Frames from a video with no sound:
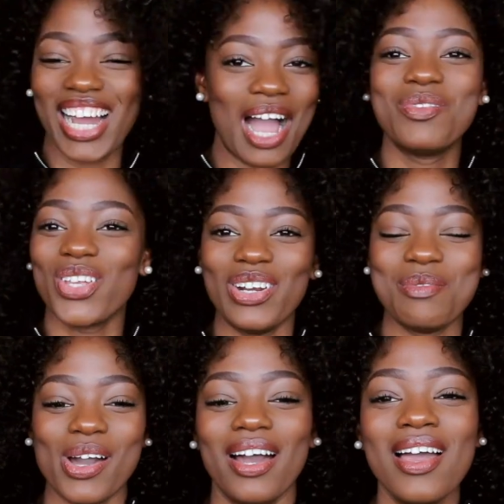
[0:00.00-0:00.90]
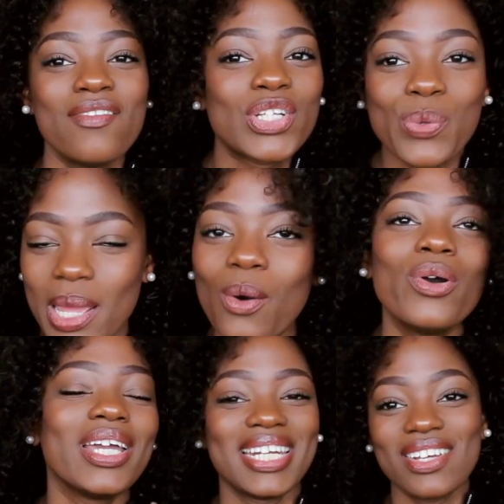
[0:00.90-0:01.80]
I'm sorry, but for 20,
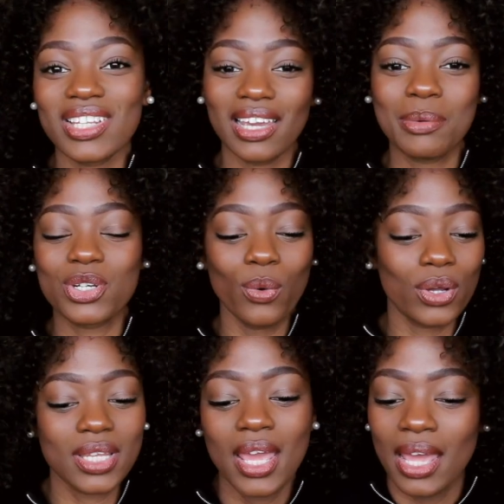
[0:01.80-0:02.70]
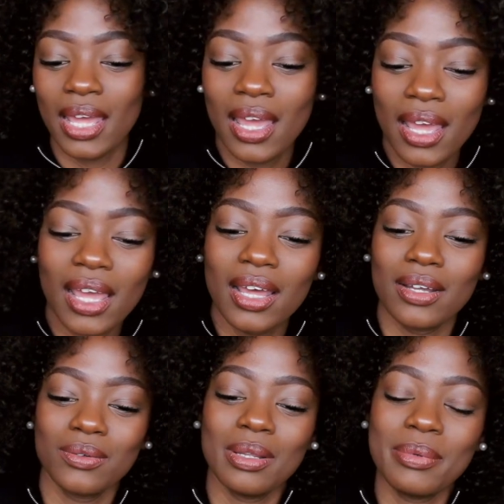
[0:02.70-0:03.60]
oh yeah, I didn't even tell you how much it was.
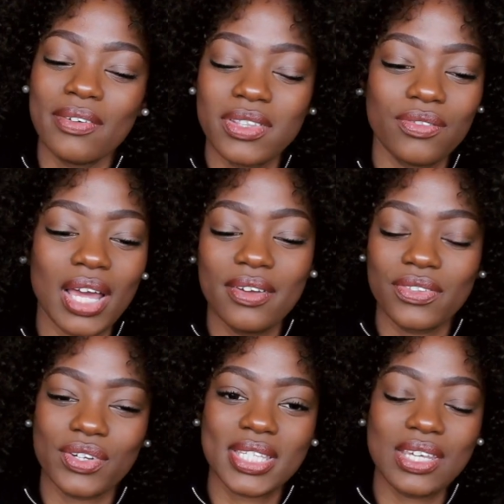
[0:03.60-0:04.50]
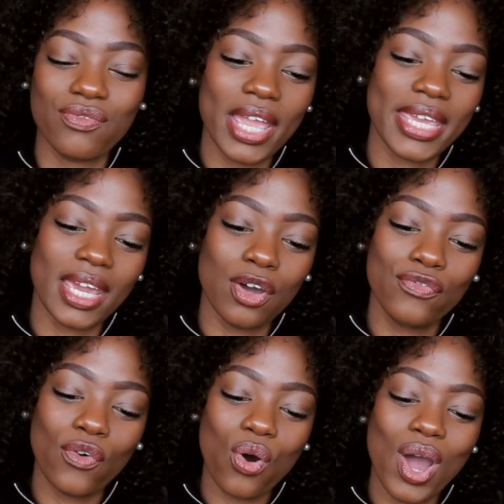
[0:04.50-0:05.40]
Let me, I have the receipt right here.
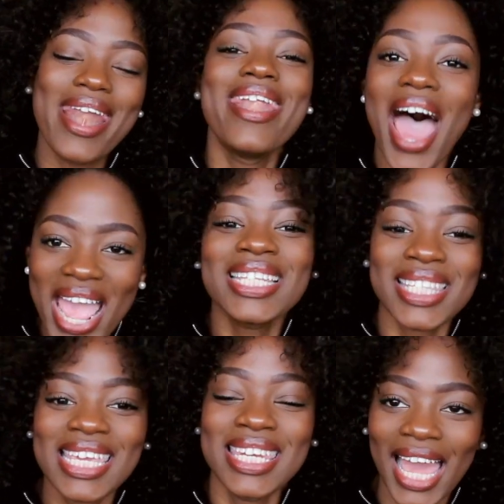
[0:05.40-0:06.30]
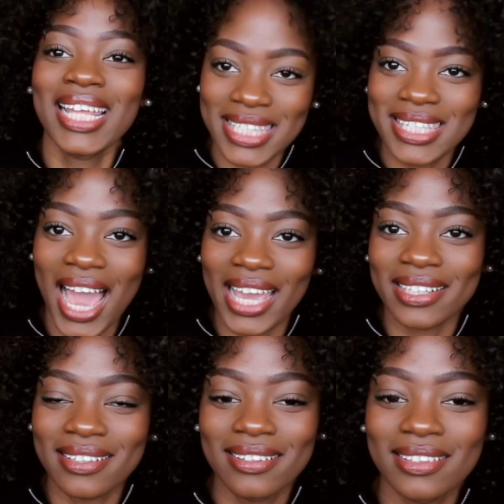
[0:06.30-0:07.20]
For
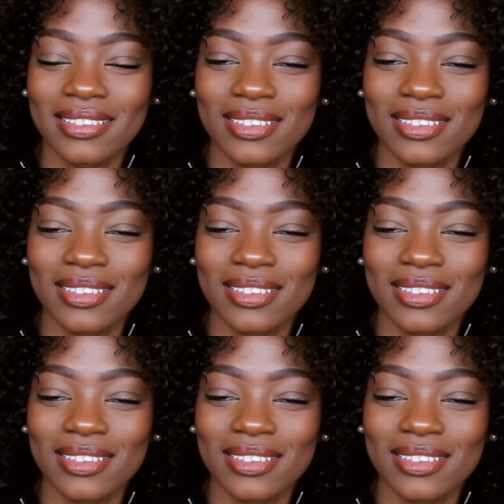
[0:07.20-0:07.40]
$19.99.